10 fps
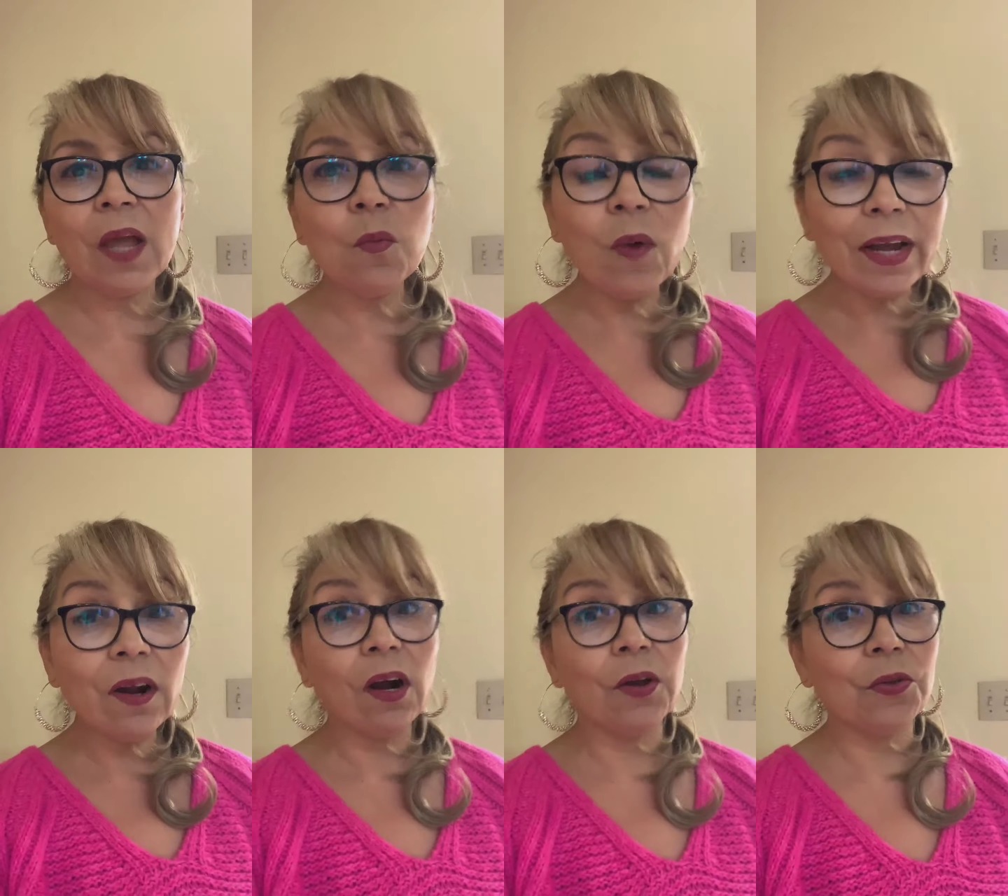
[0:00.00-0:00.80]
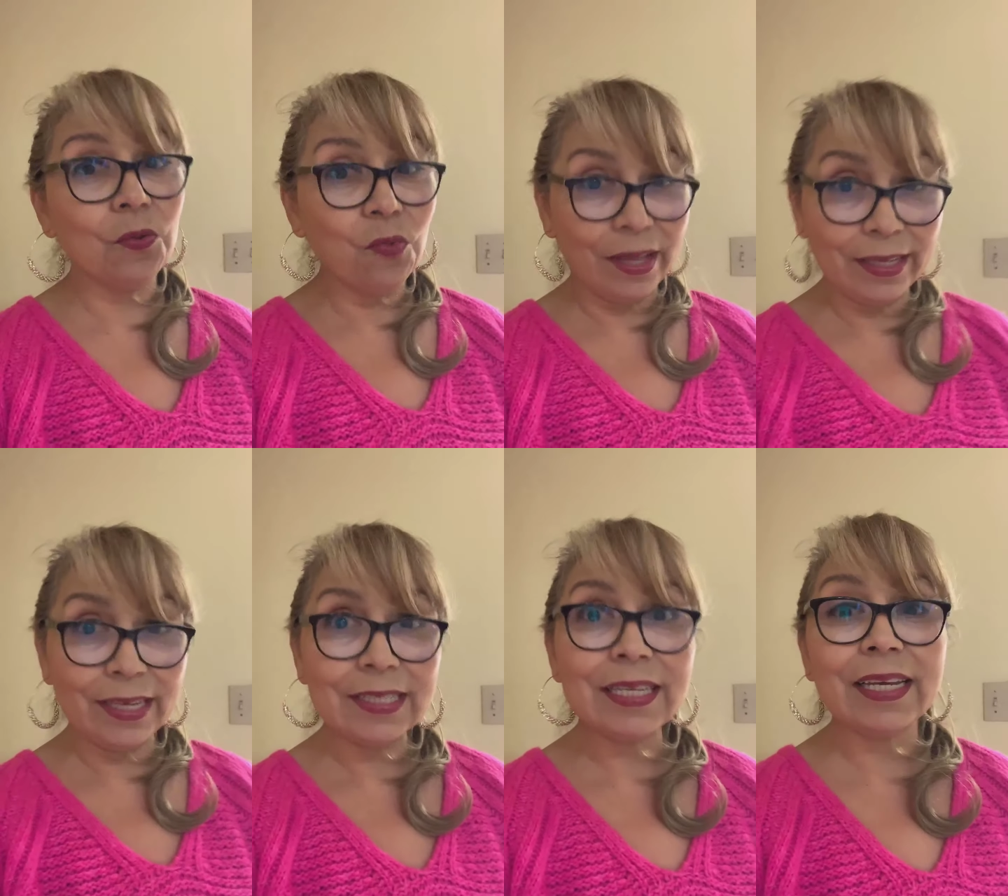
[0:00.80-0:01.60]
And what are you
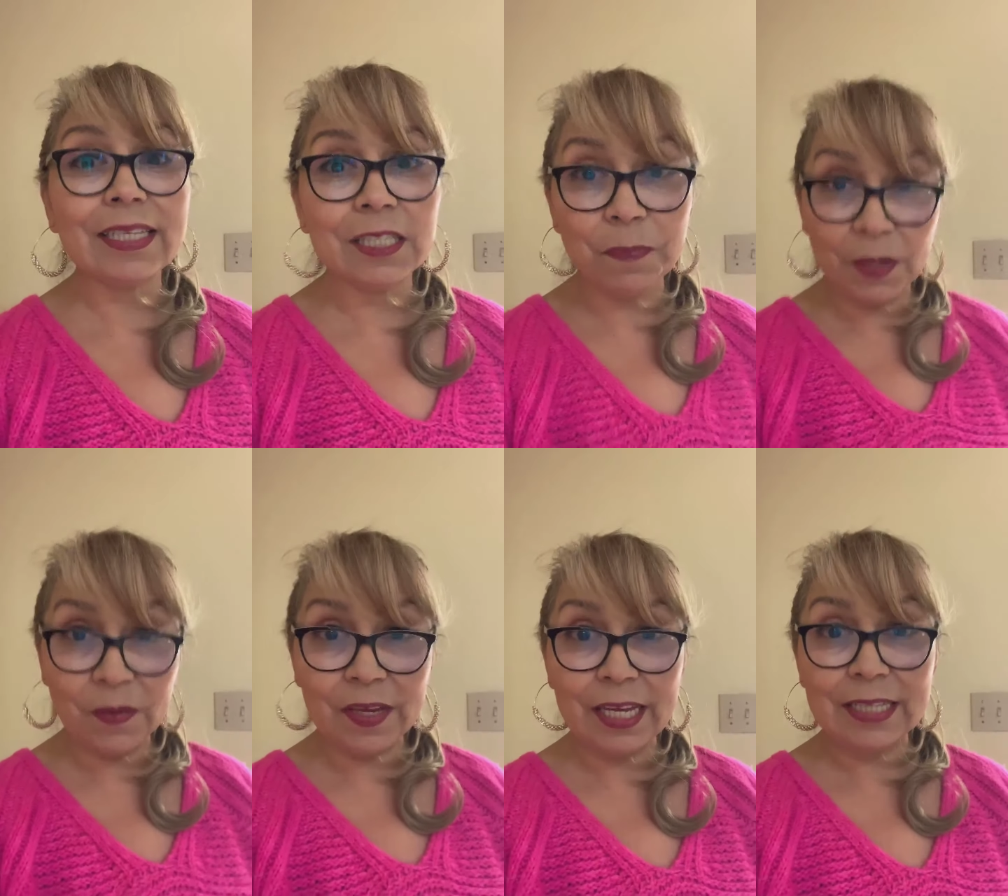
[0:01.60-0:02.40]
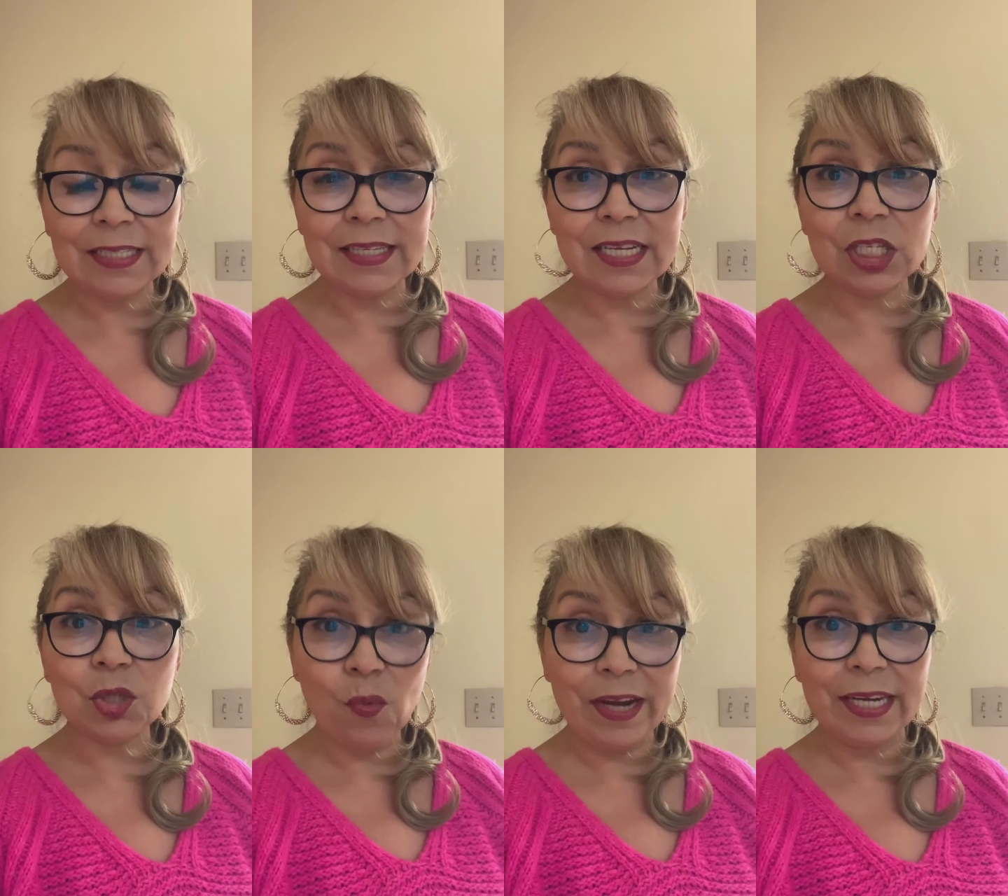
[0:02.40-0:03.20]
willing to experience
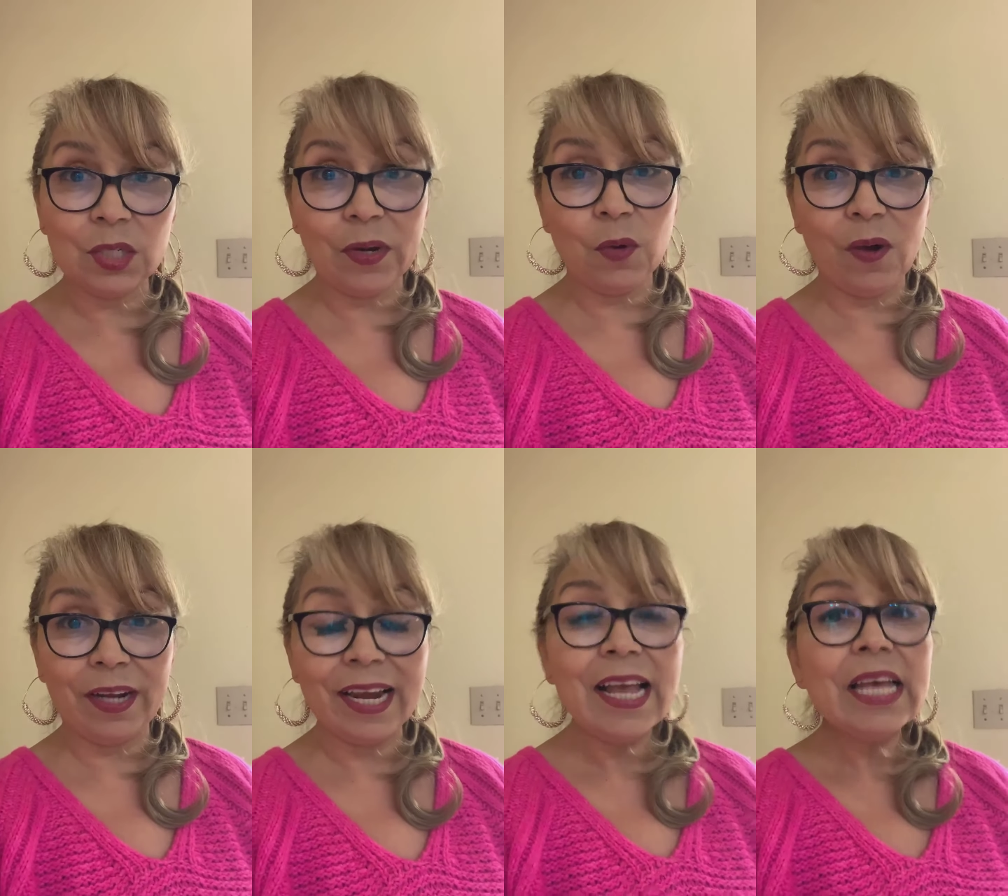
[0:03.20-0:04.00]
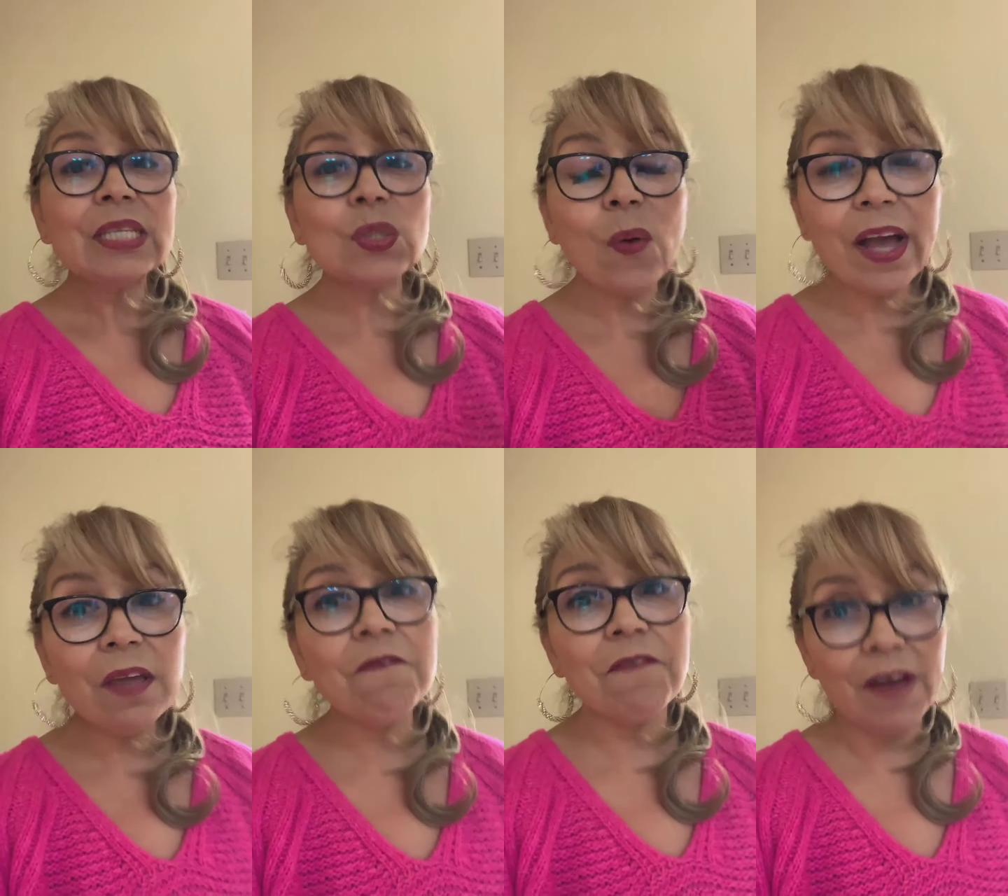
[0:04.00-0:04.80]
in 2021? So
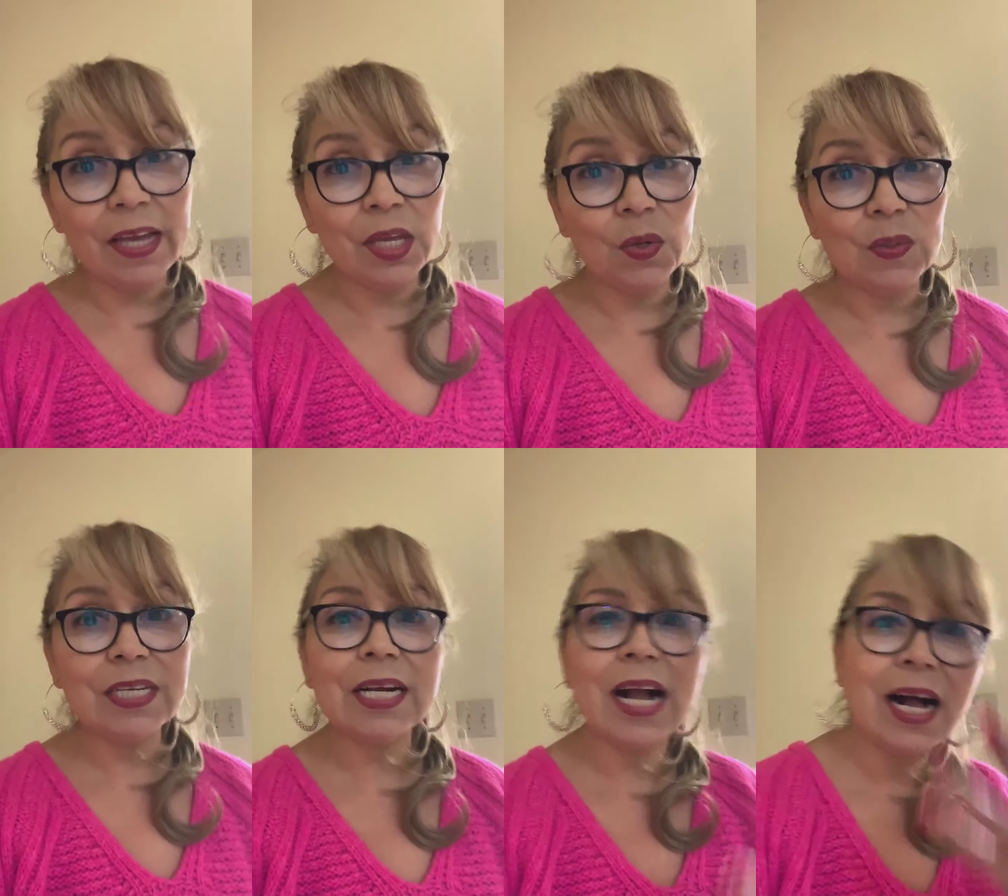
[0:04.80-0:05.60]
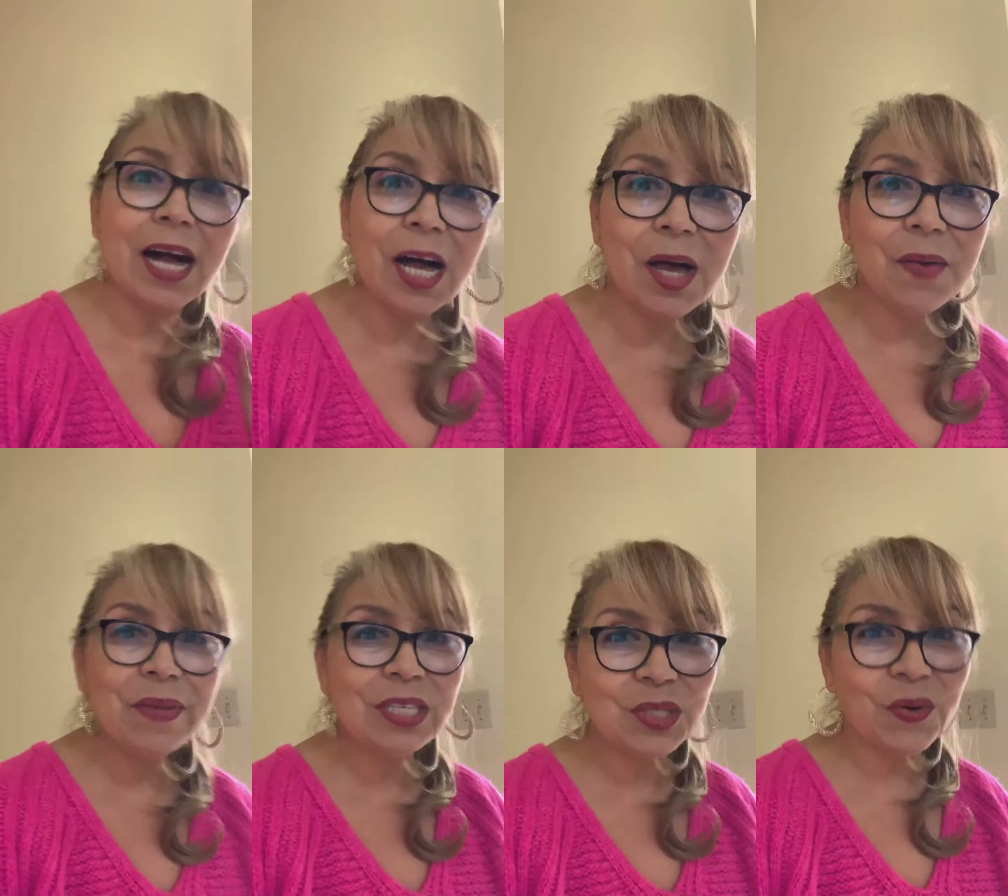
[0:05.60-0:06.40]
I invite you to
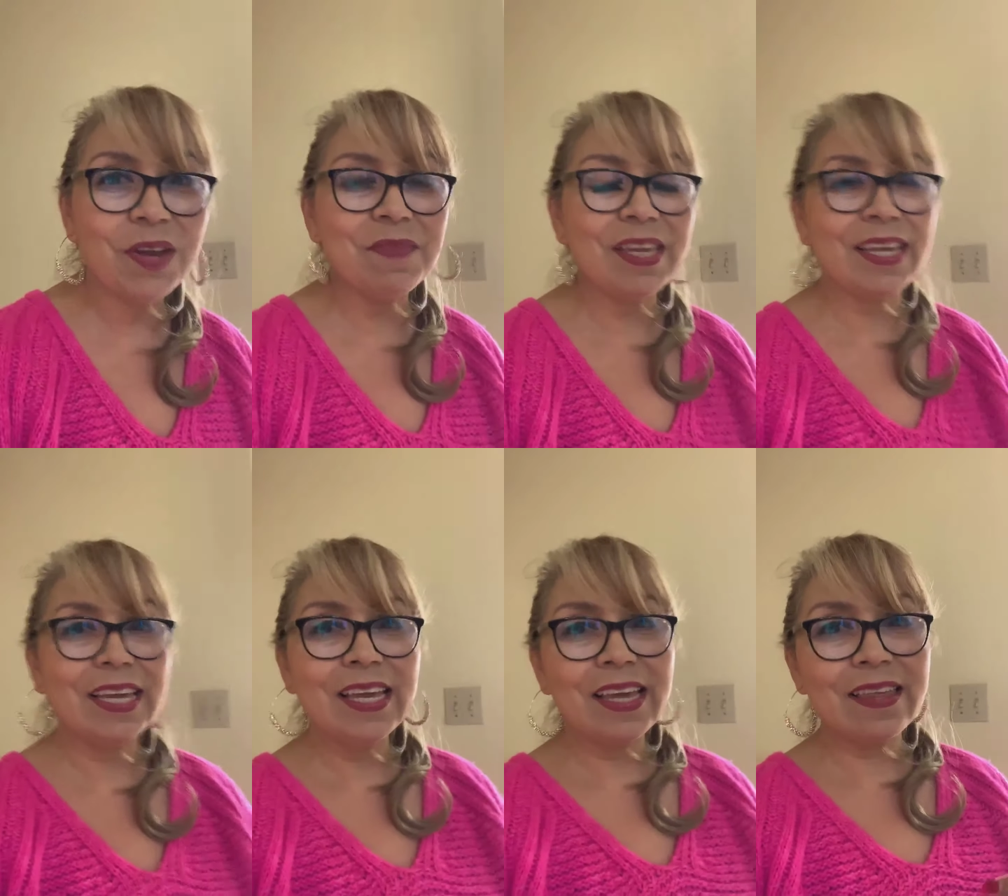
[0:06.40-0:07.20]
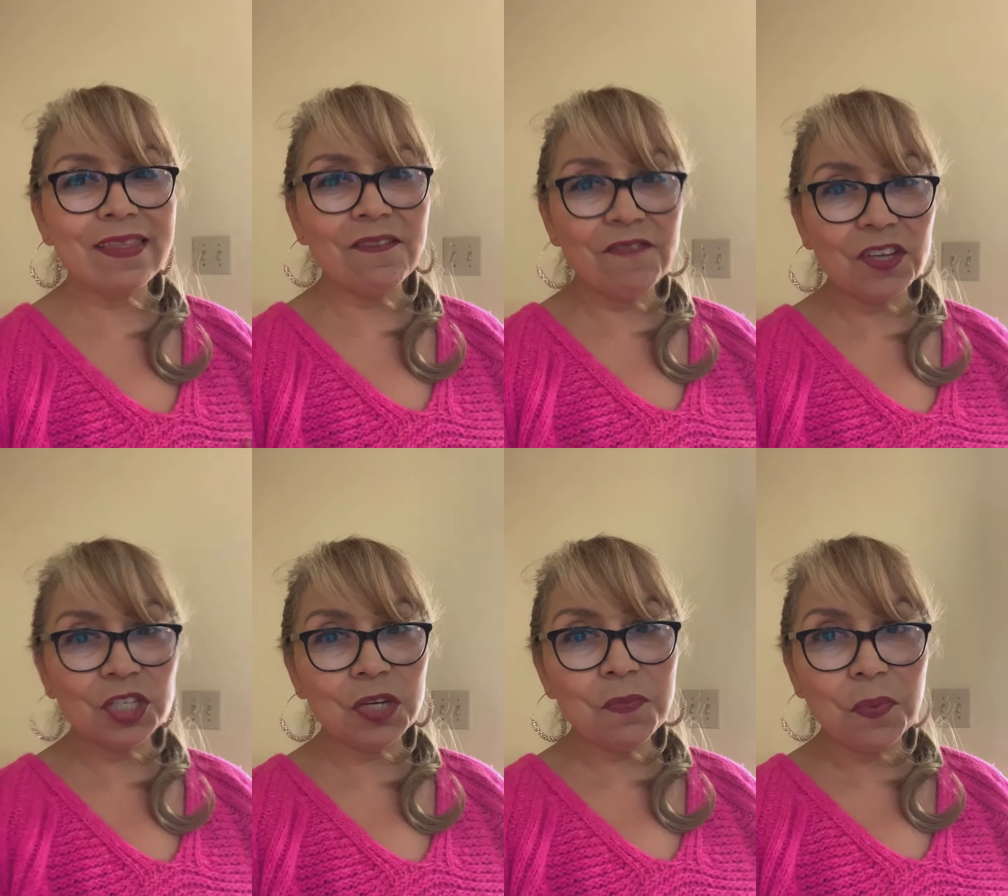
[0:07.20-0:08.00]
come and join me in the
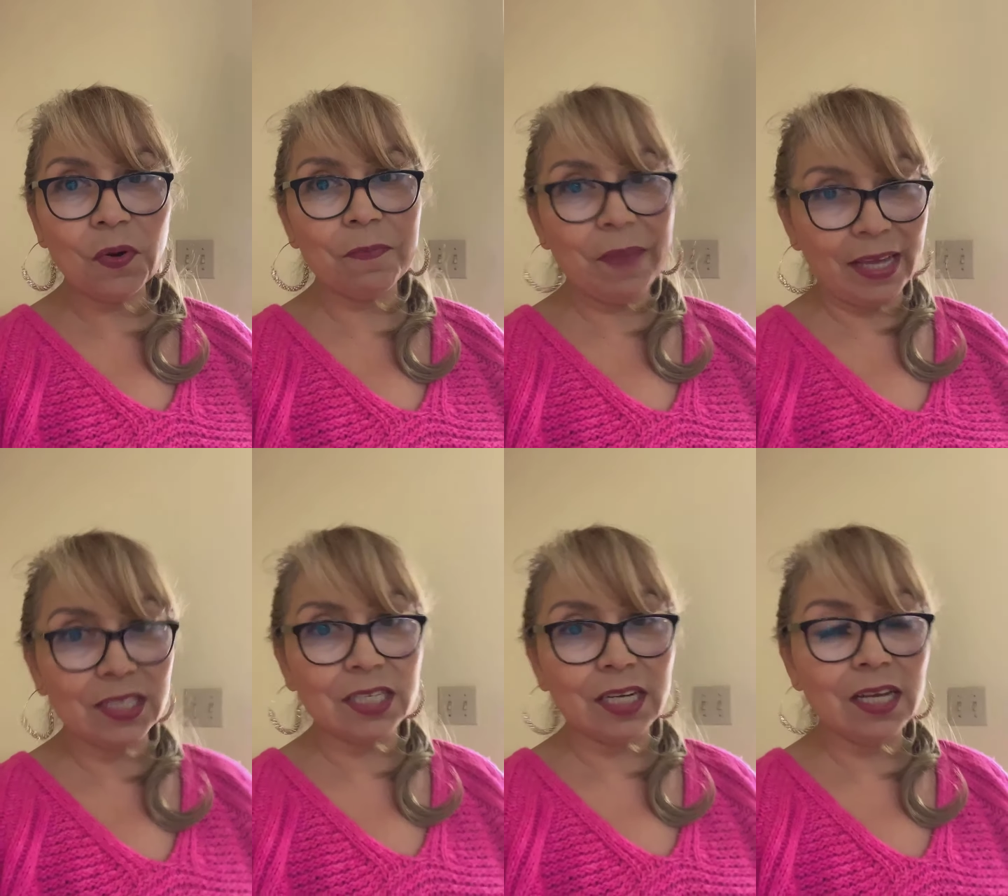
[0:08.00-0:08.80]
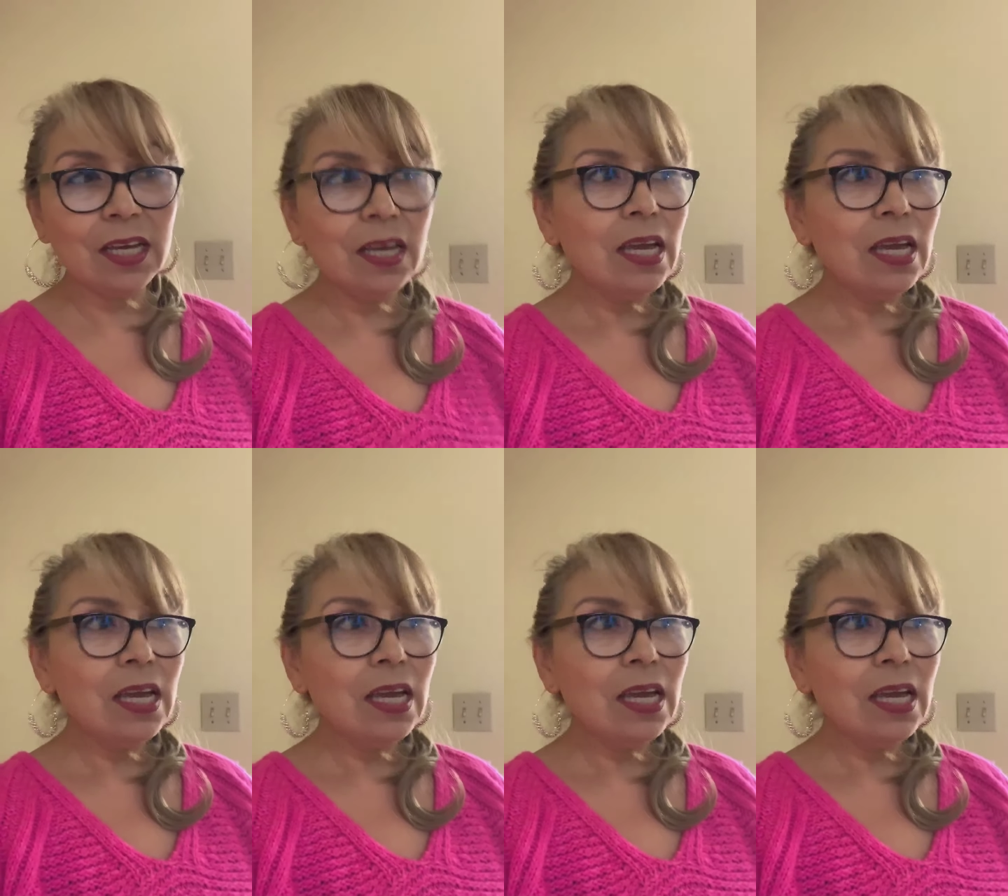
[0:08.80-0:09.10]
vision board magic.